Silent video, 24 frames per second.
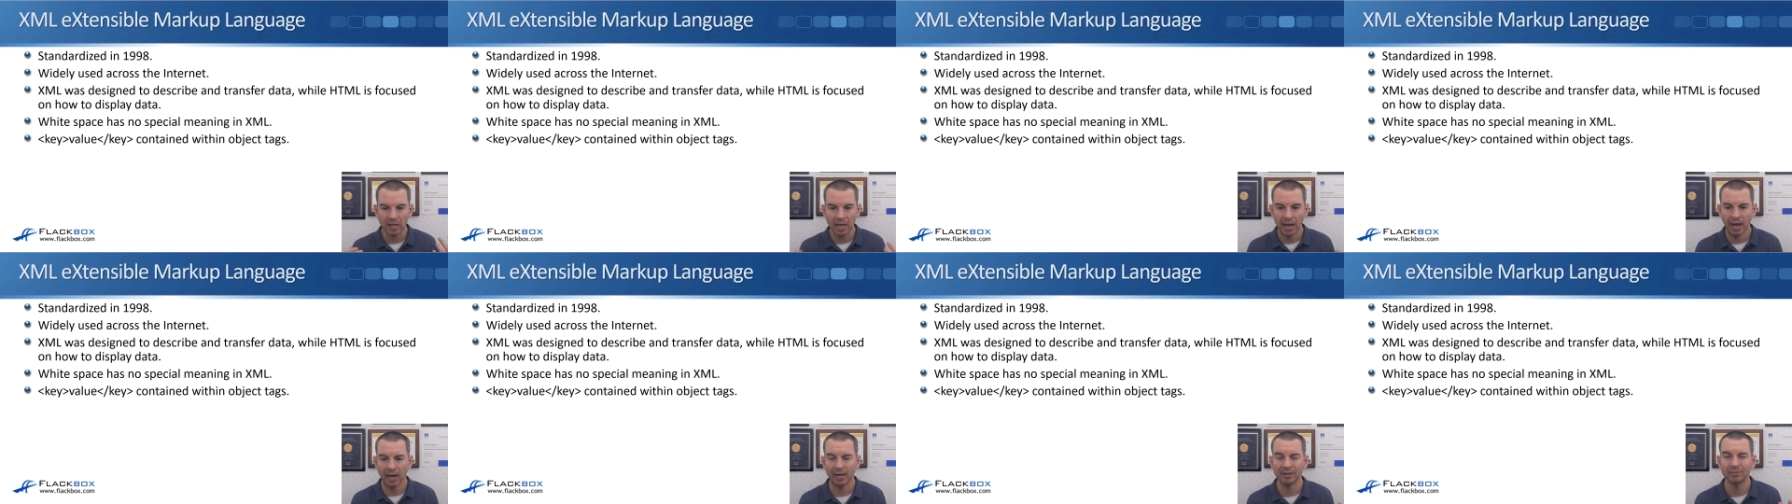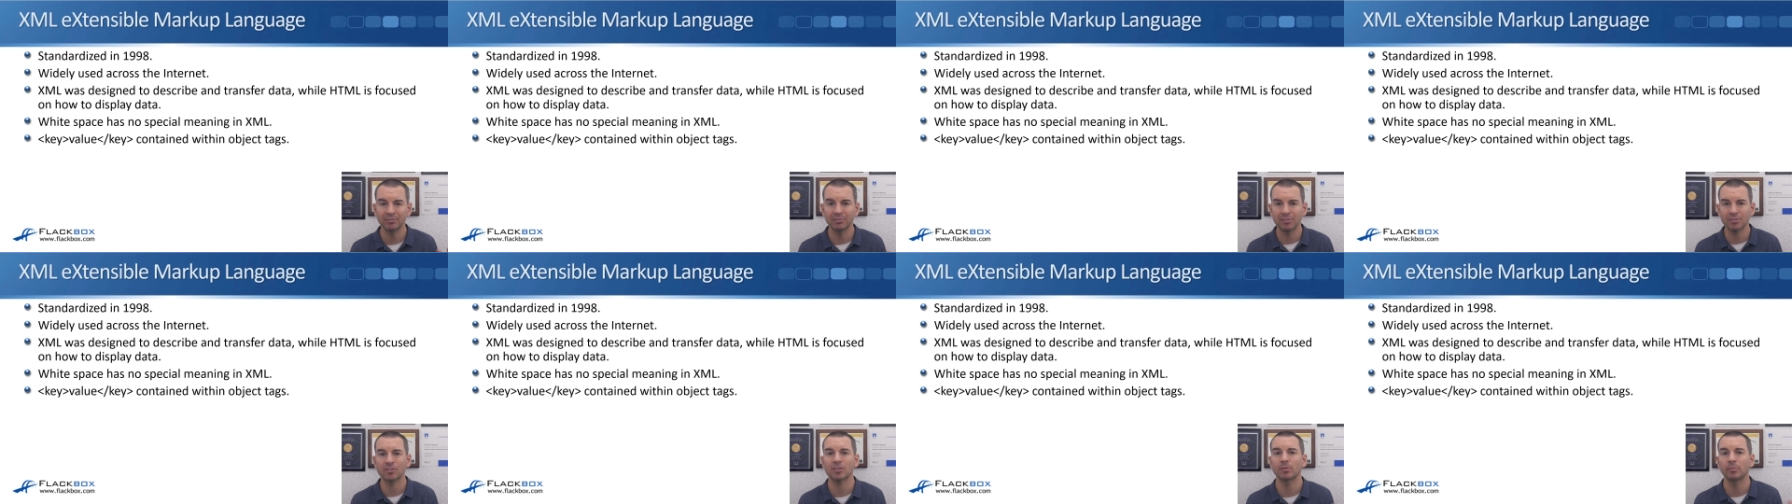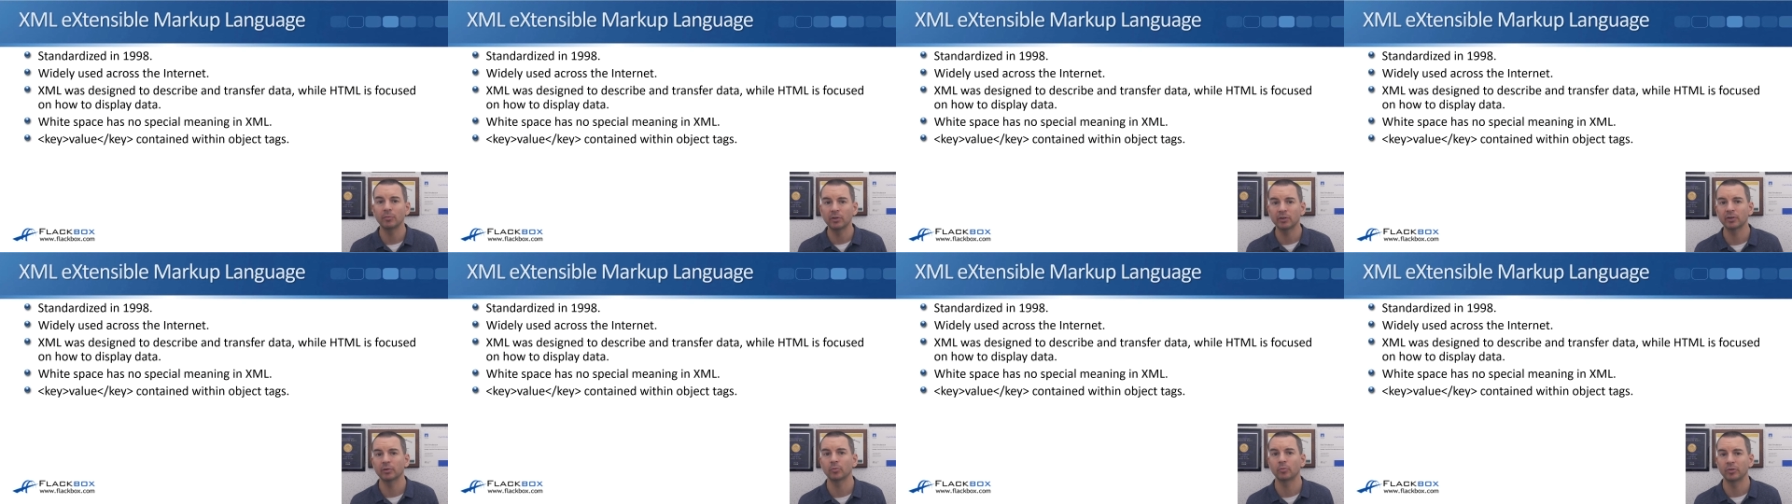And
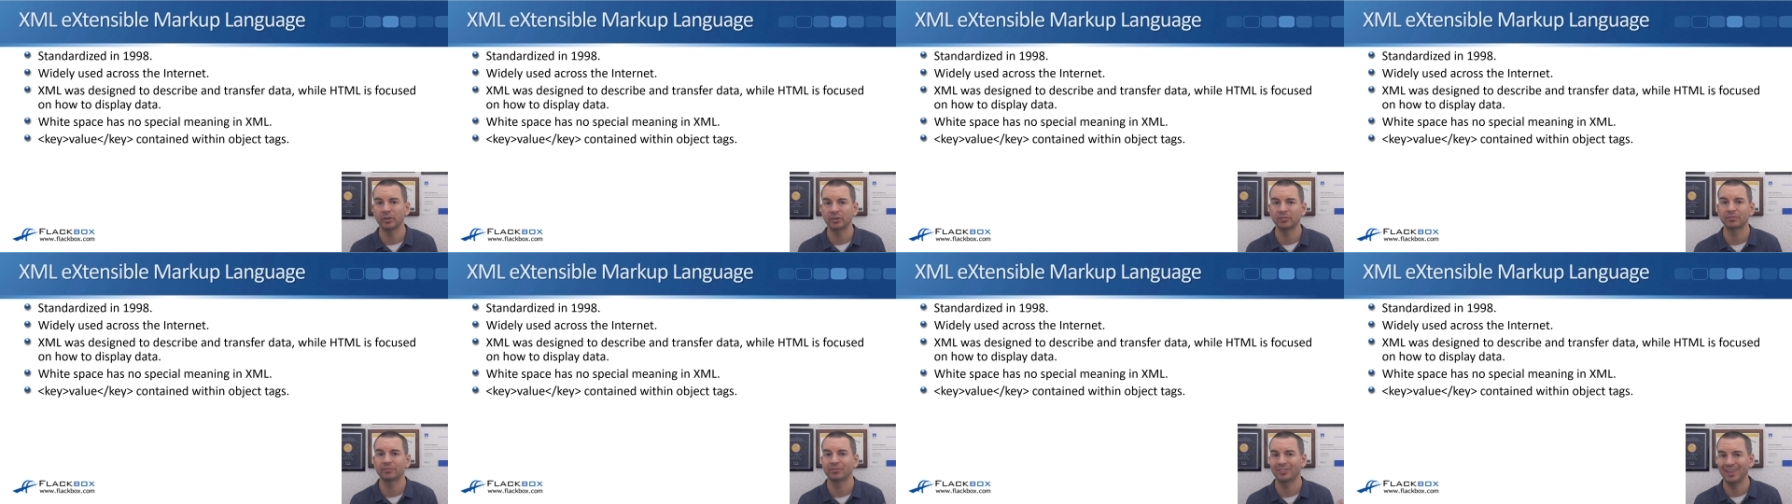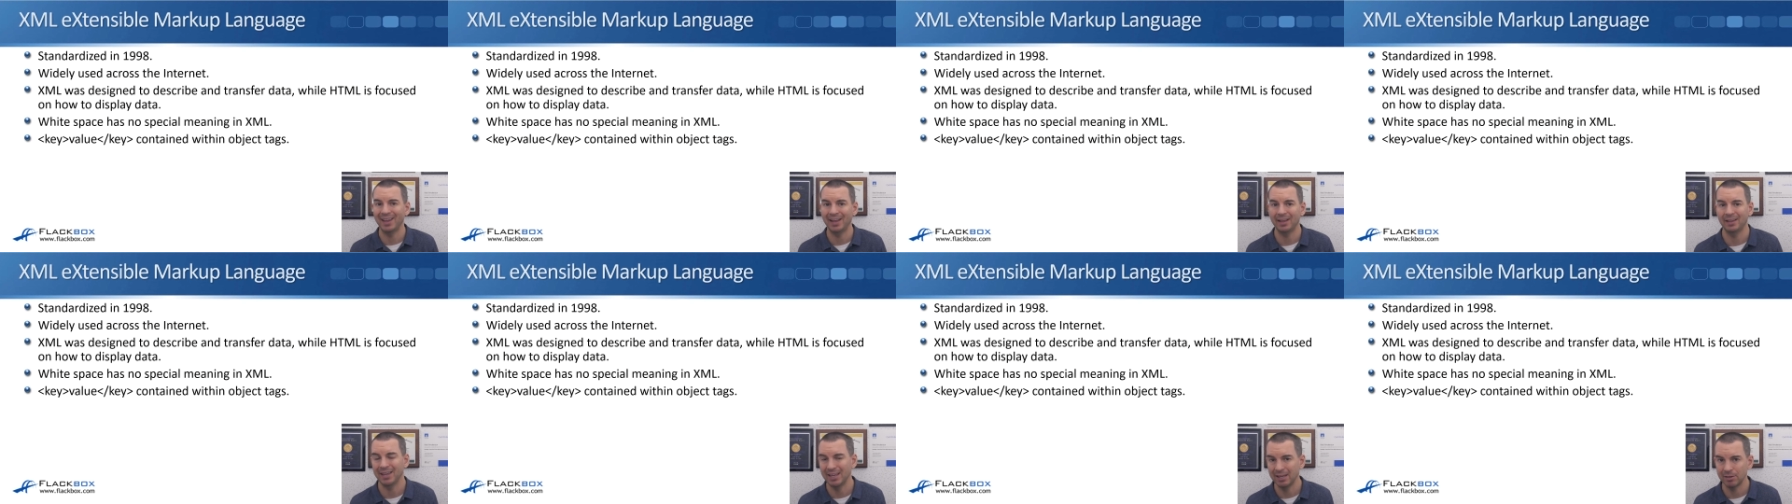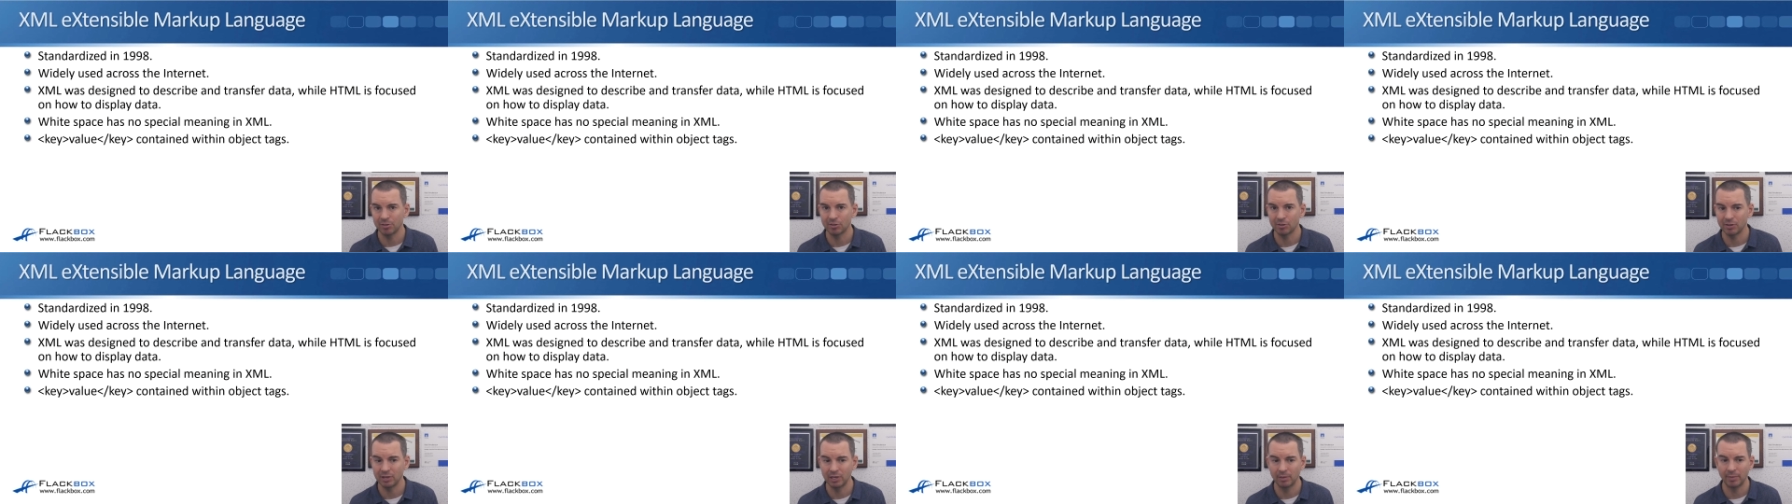similar with
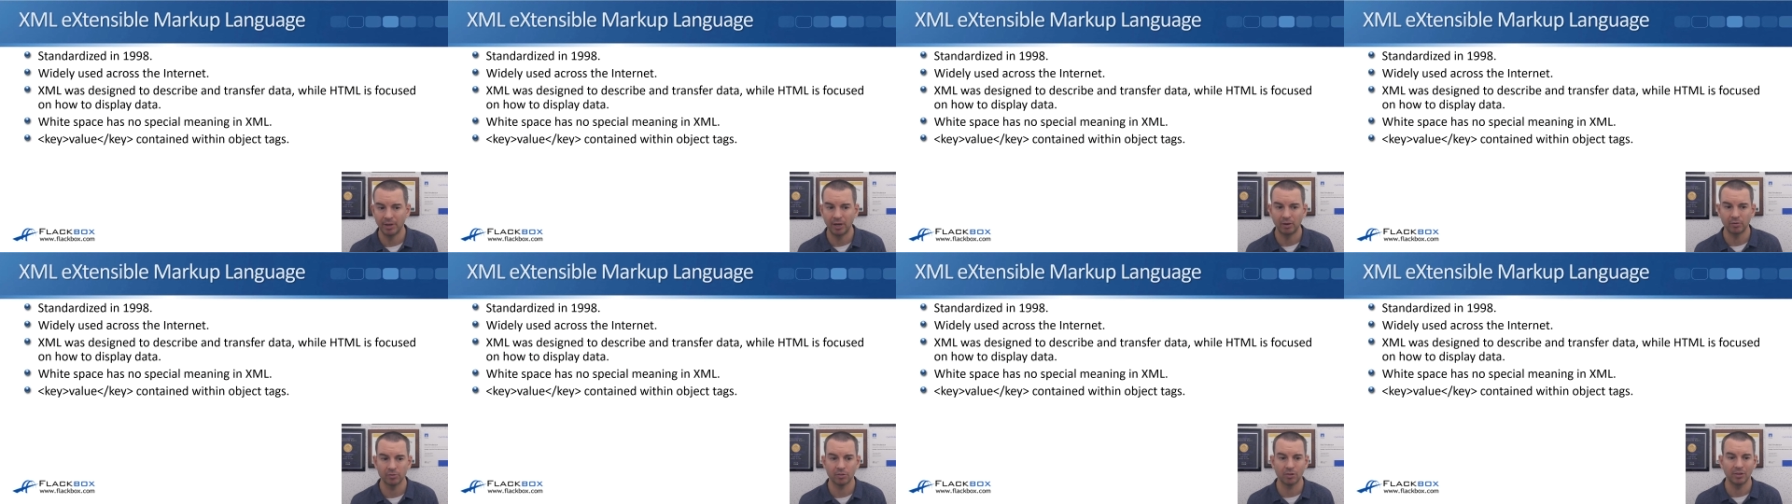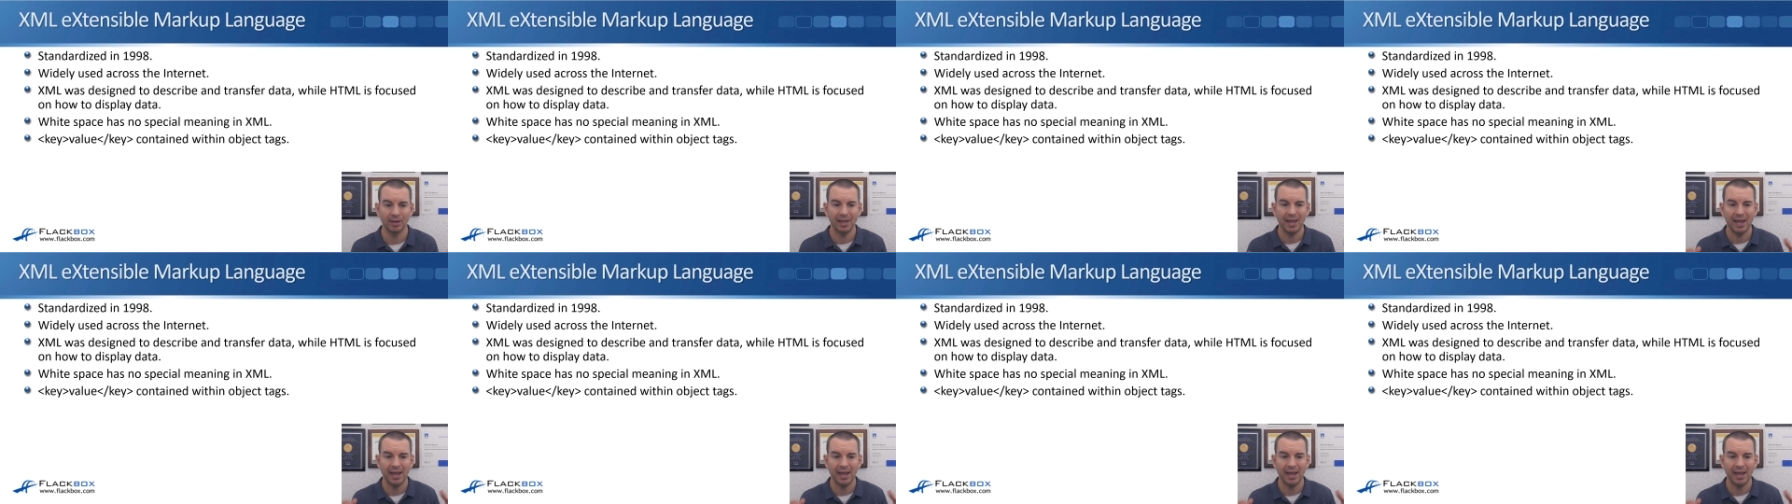HTML.